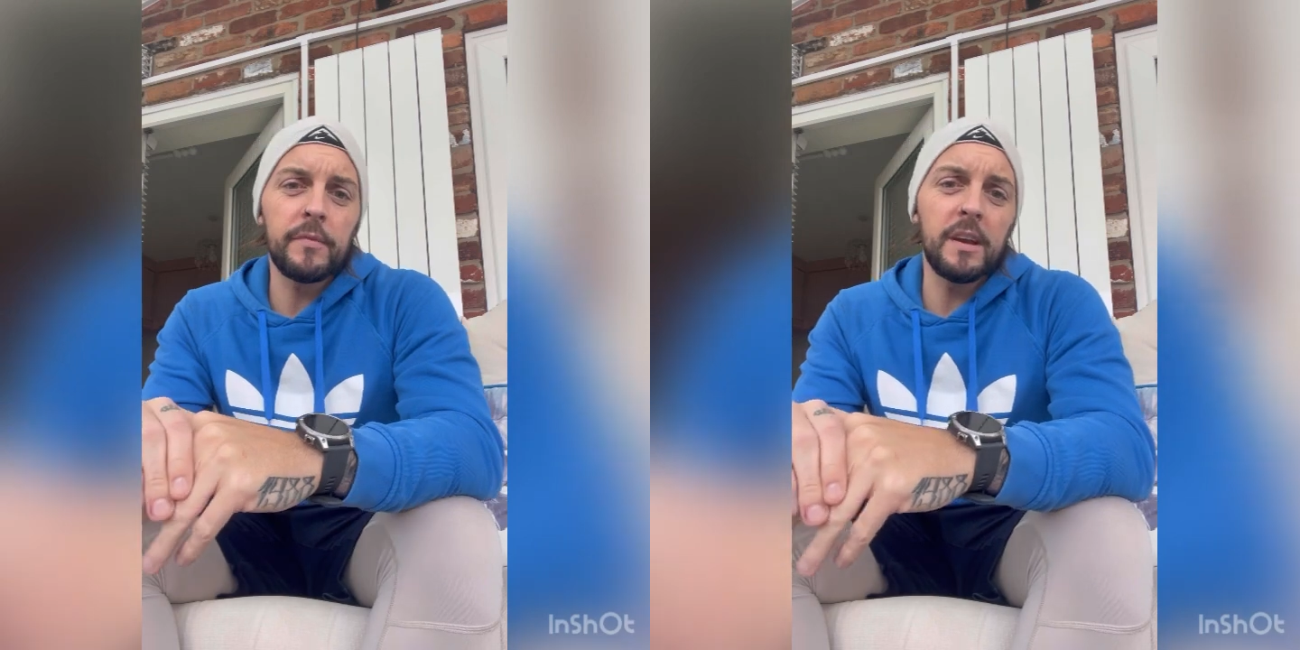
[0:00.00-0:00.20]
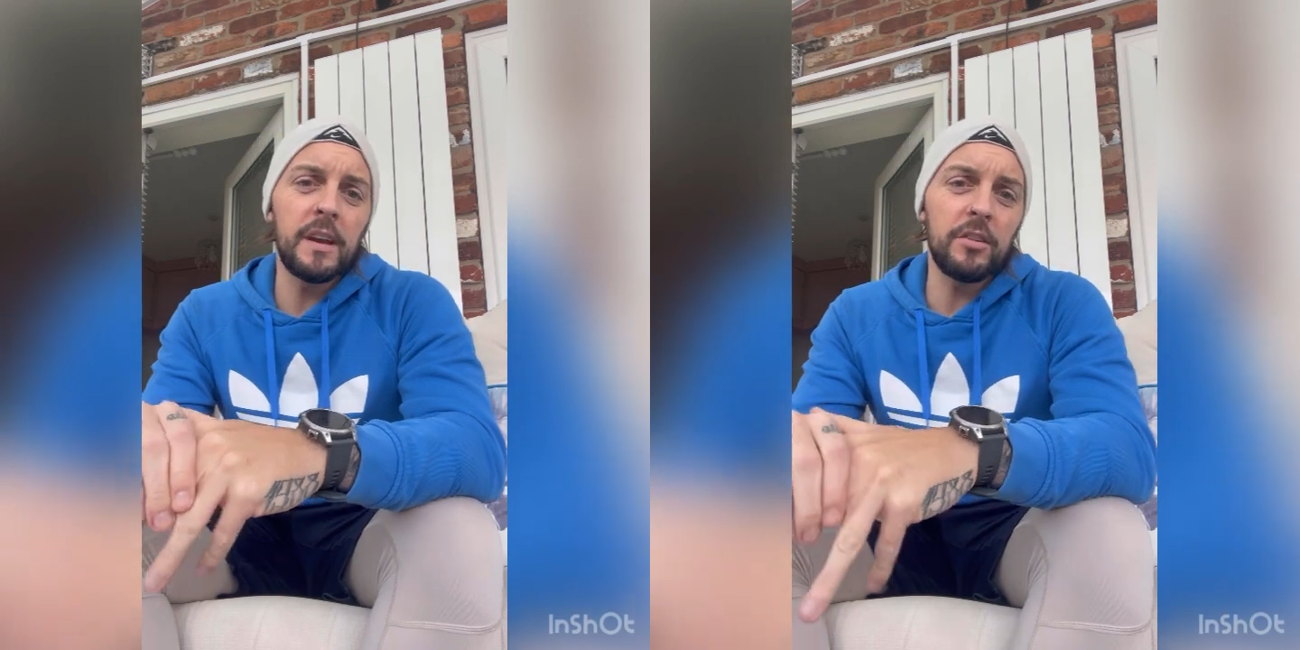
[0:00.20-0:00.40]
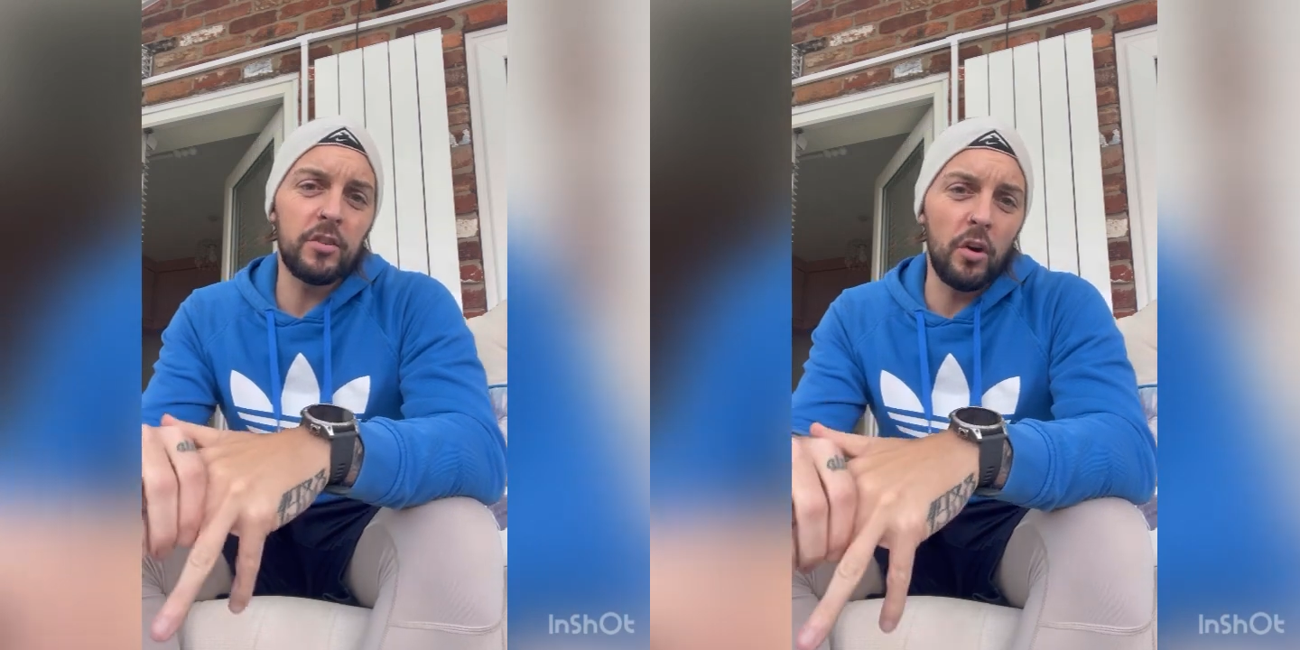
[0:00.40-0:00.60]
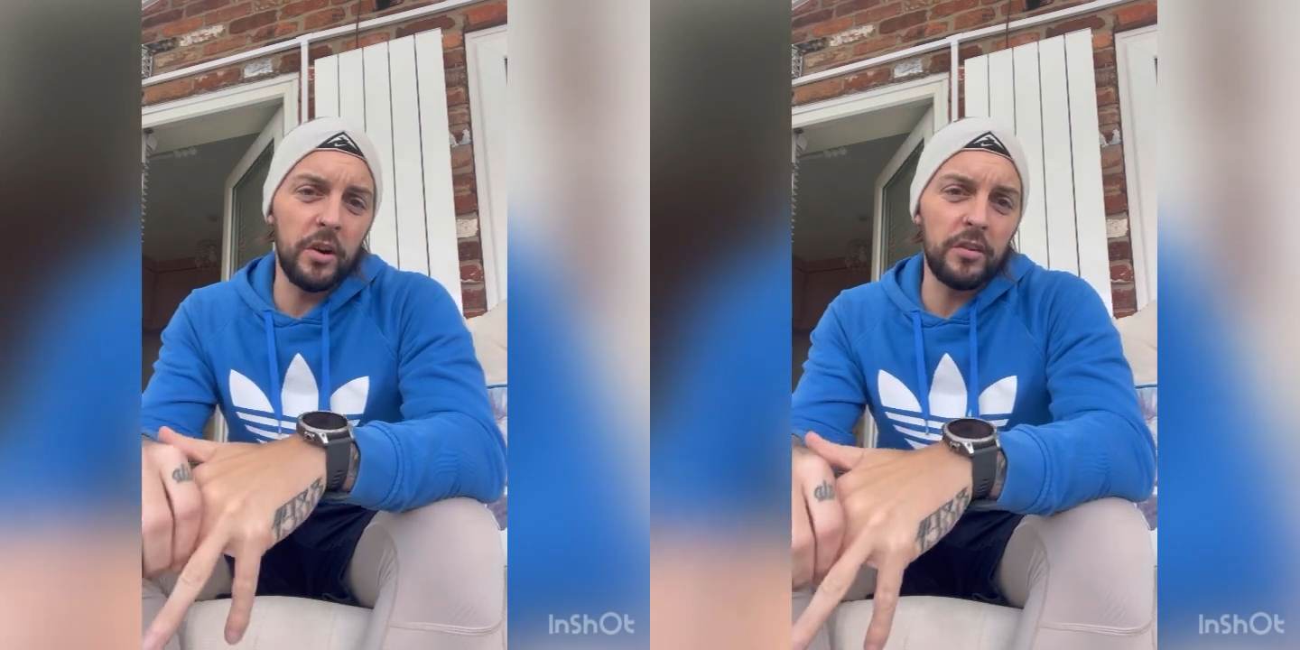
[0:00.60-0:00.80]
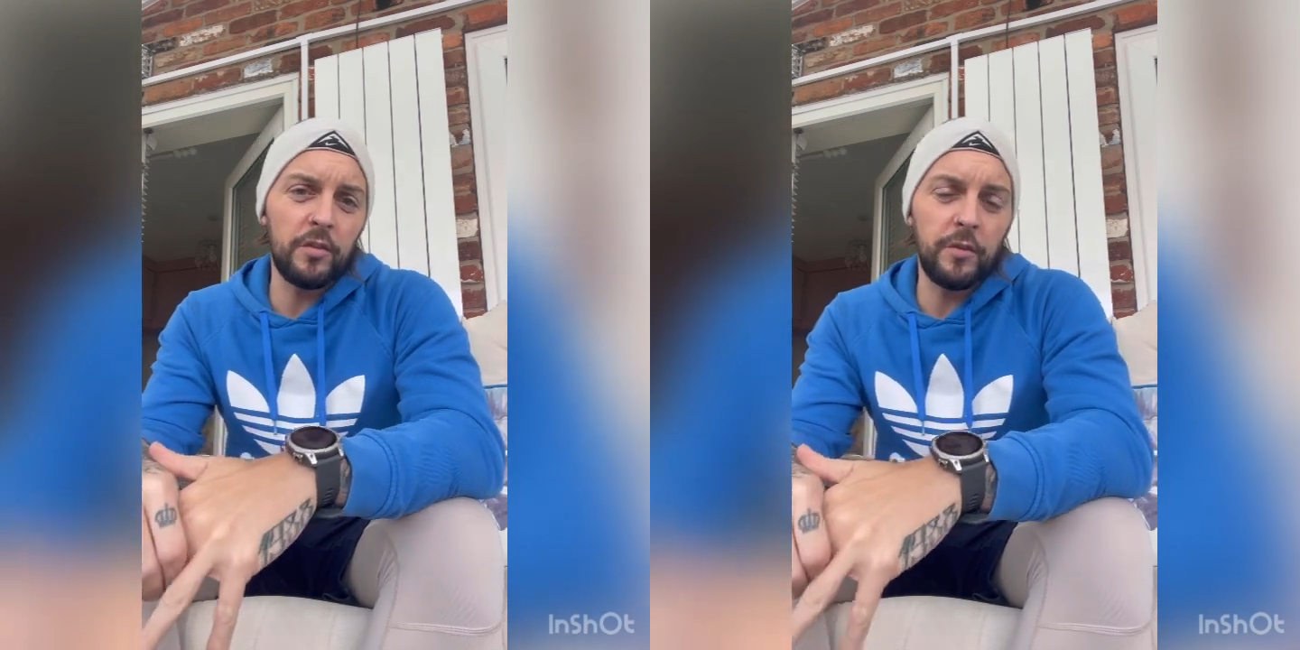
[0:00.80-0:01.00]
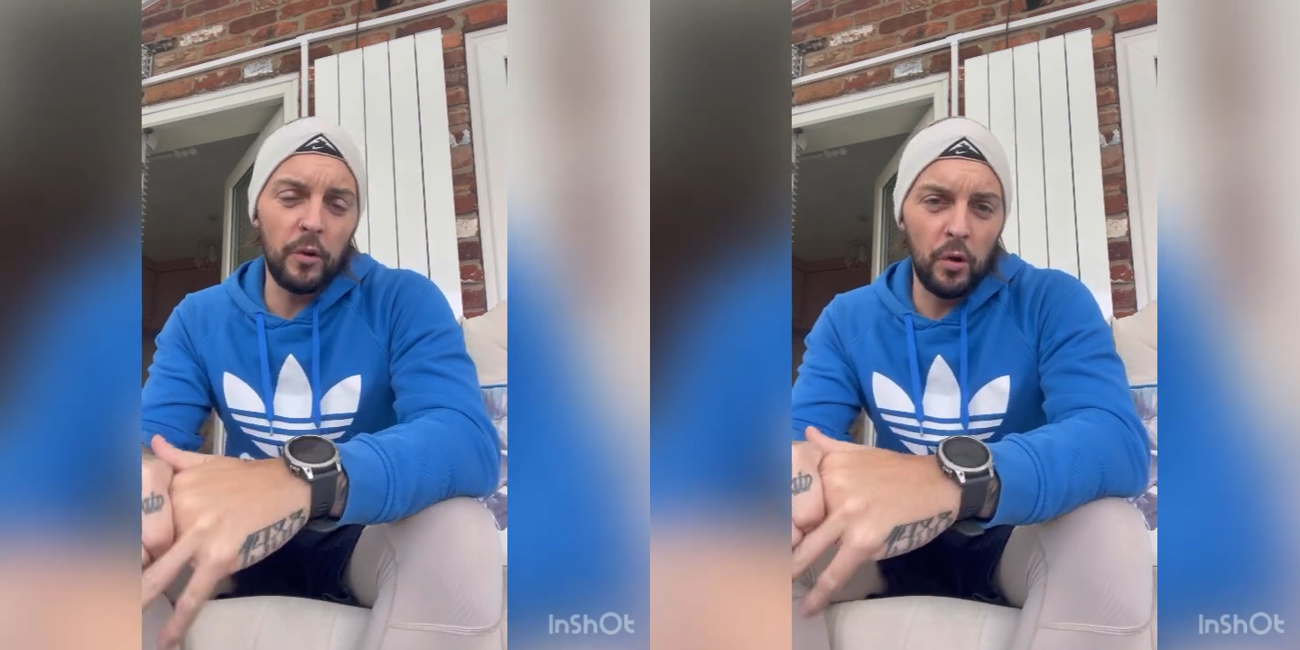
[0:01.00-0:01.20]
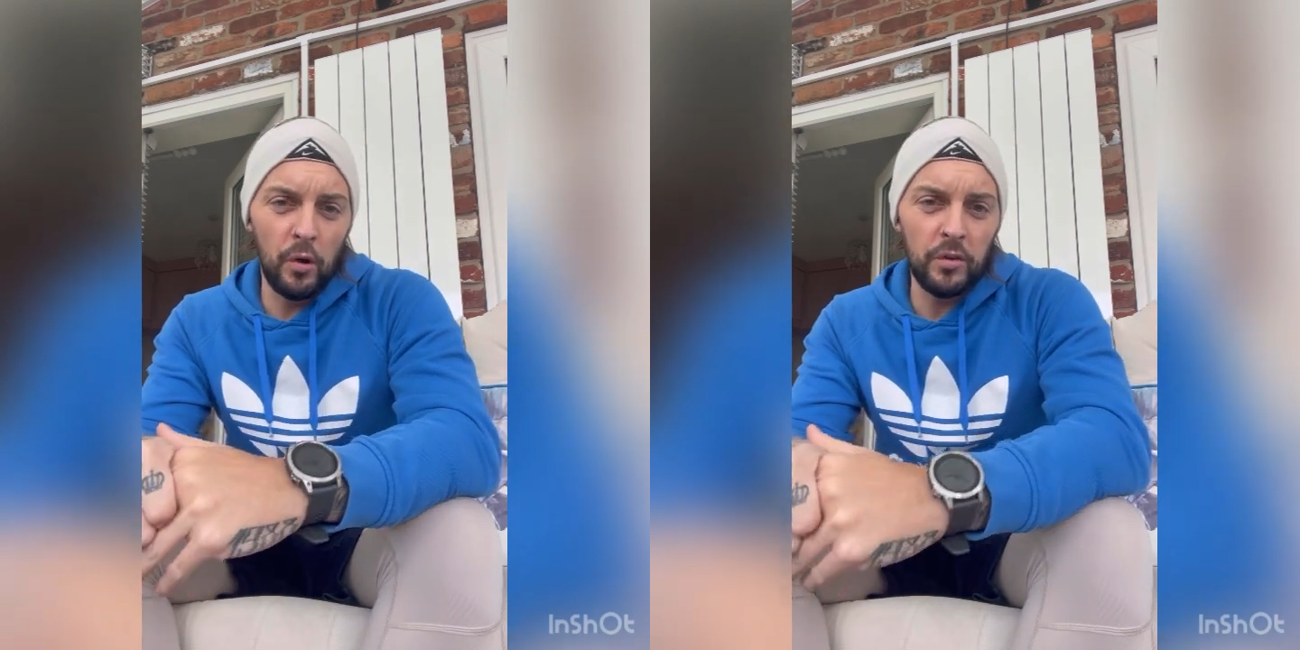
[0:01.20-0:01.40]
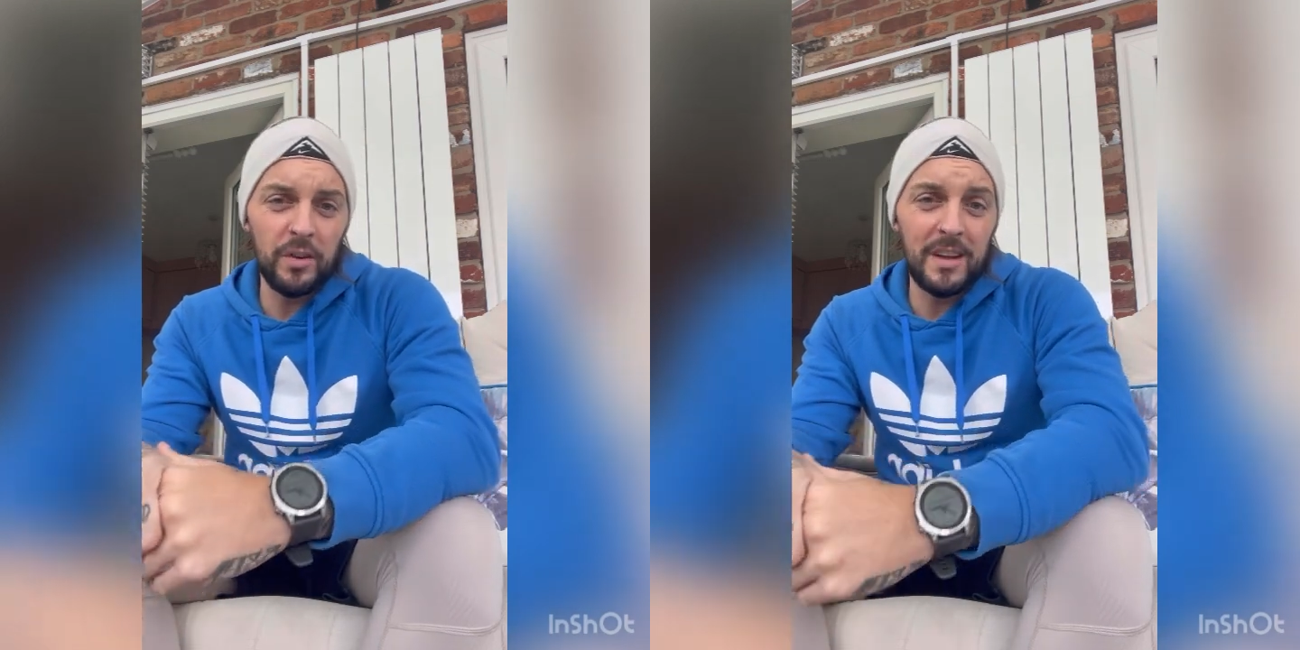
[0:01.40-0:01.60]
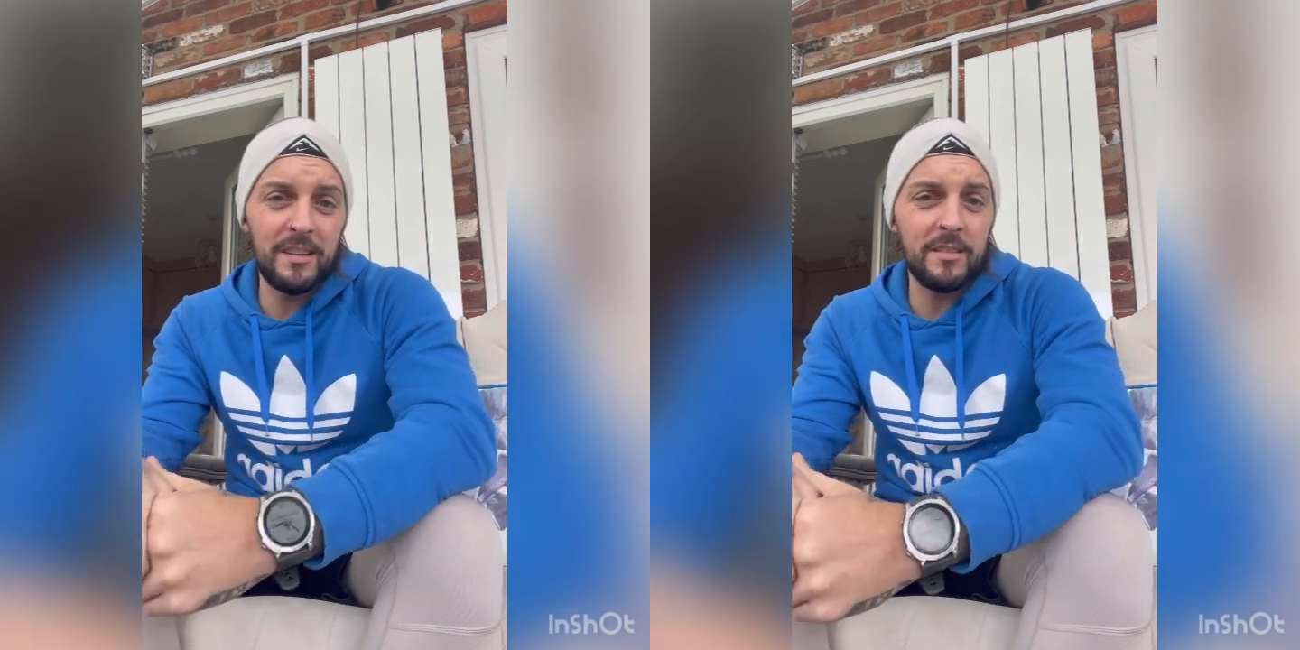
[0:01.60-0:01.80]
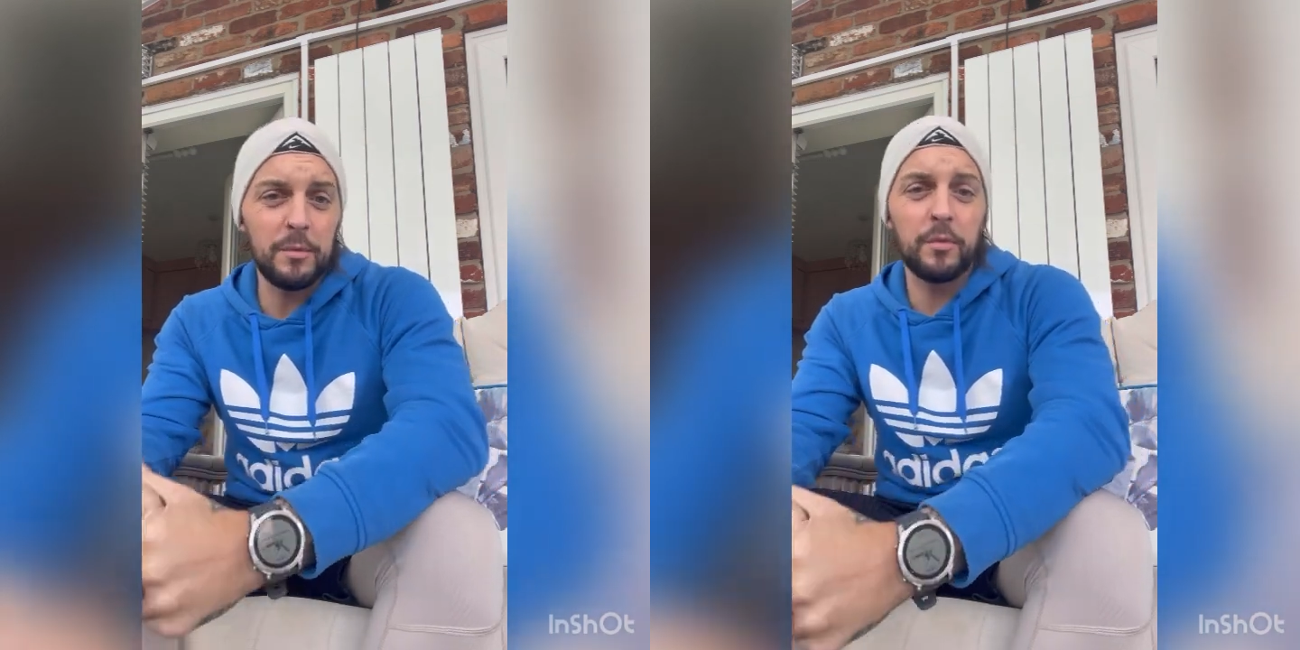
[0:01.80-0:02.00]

It's got its flaws in terms